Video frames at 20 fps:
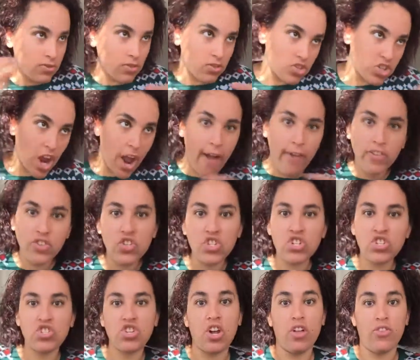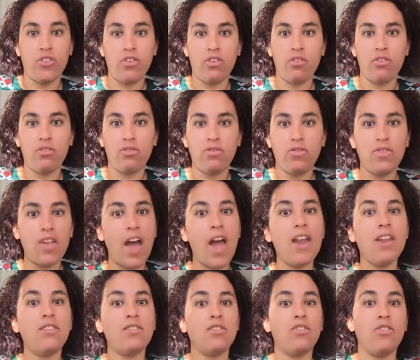challenge each other. That
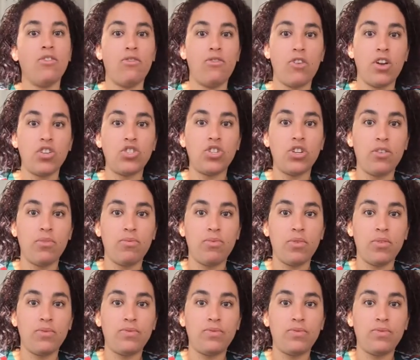is a good friendship.